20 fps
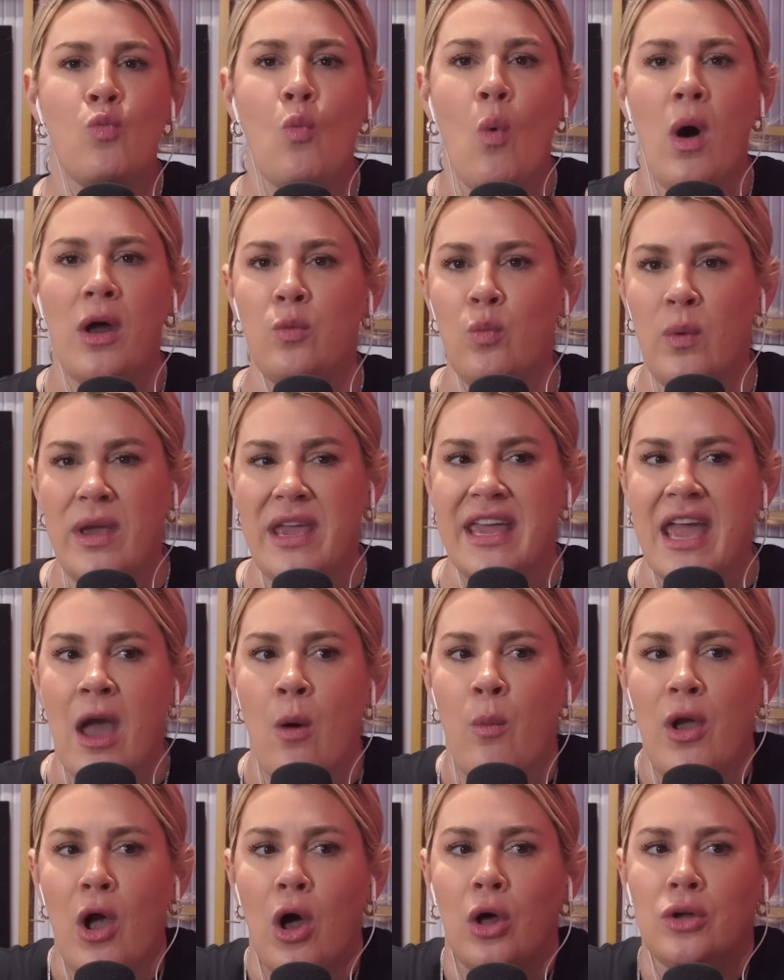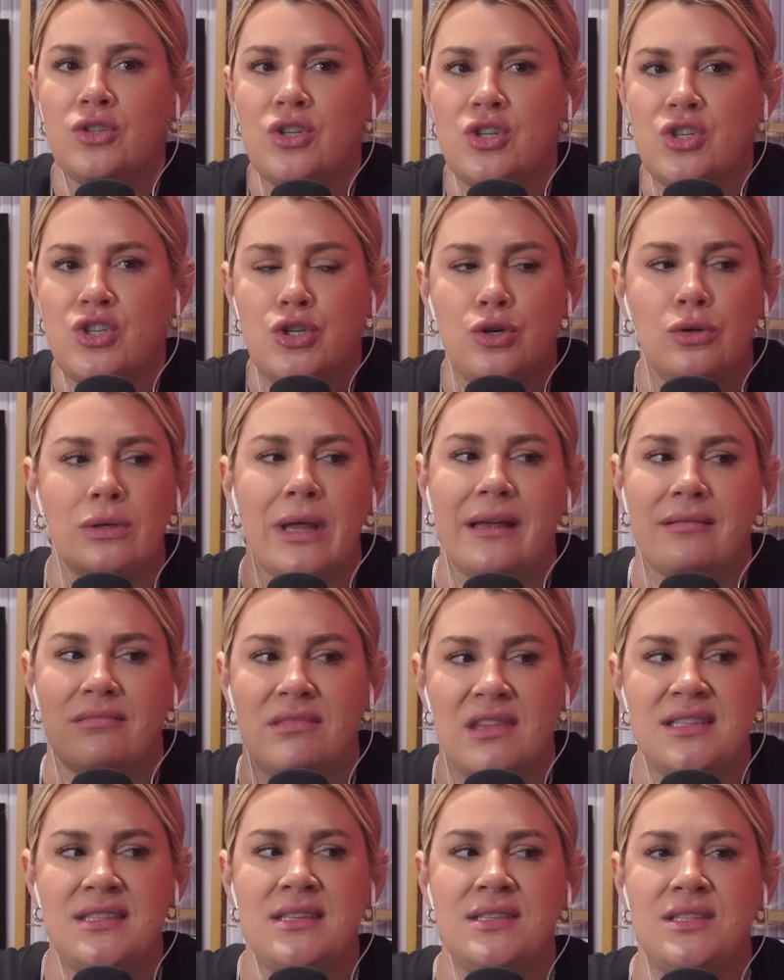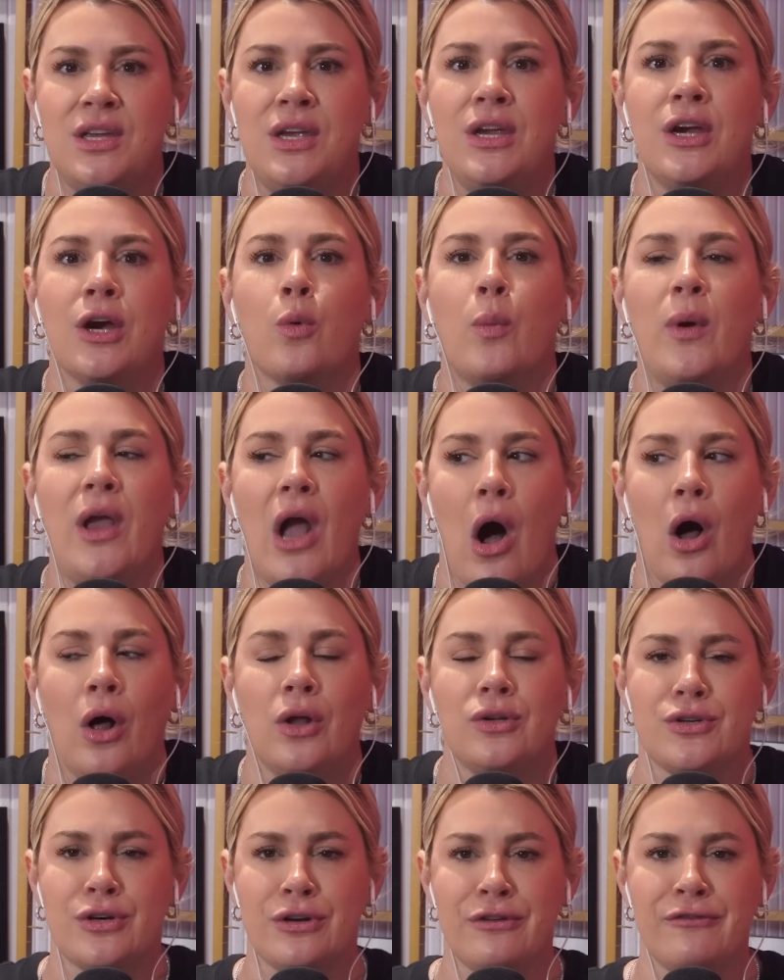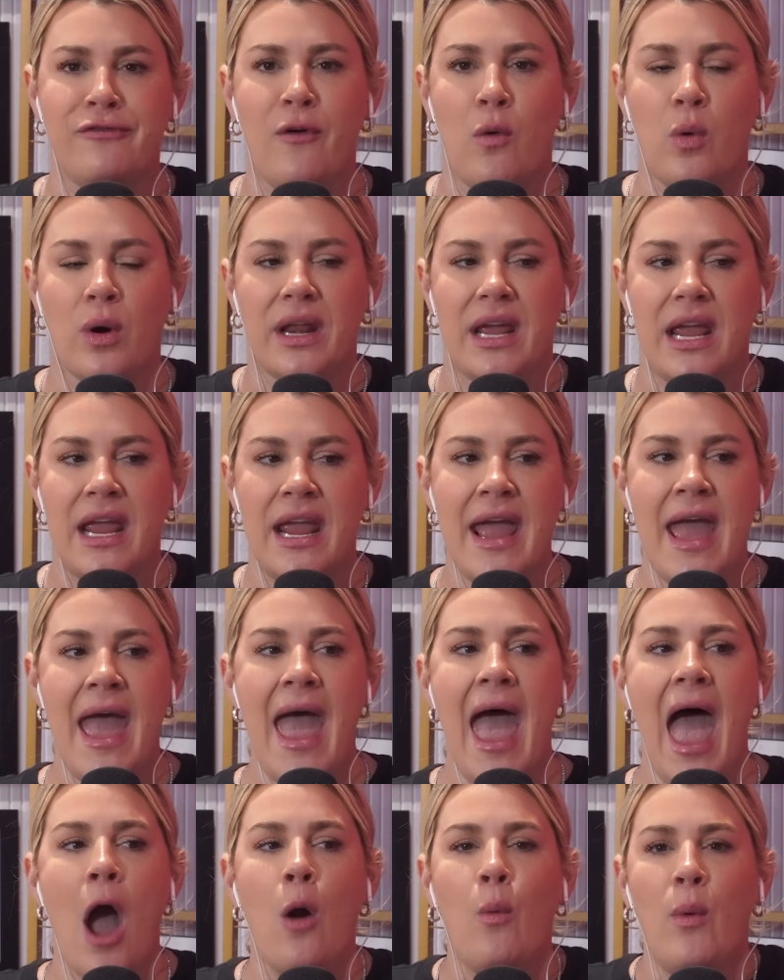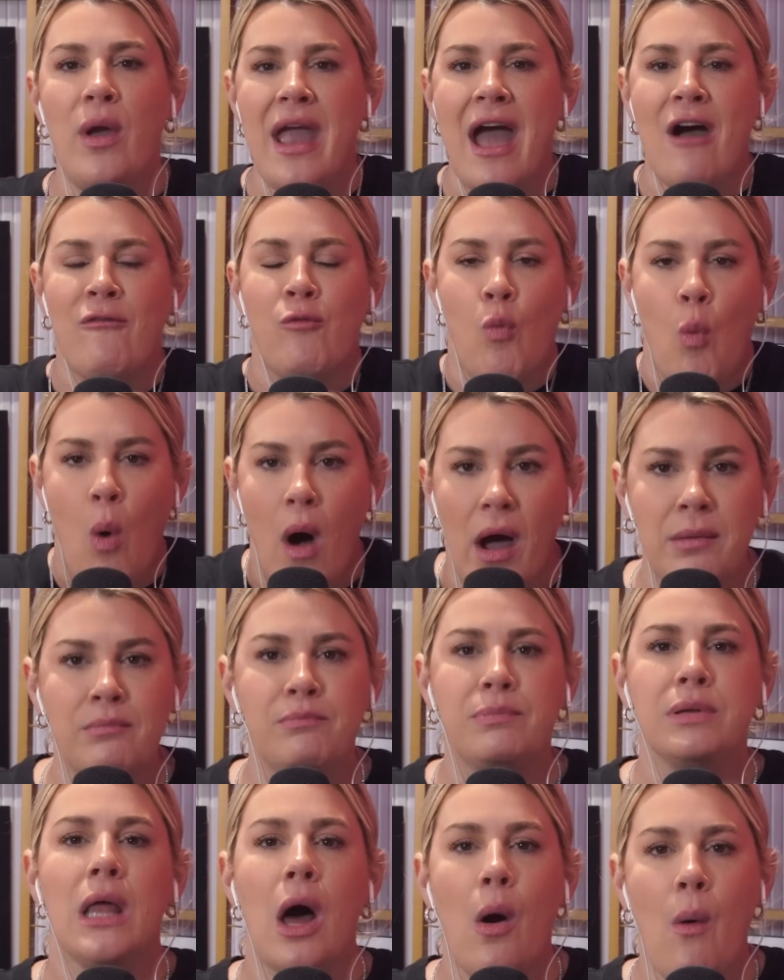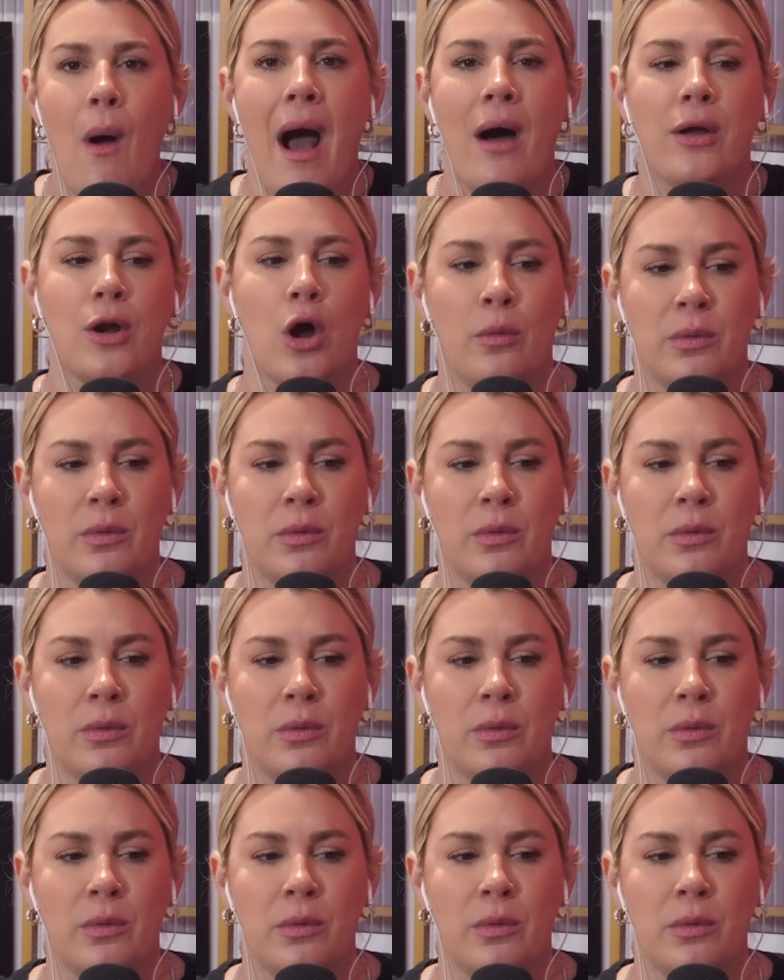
1 week and we all just do this is the year we all turn 40 and we have one blowout,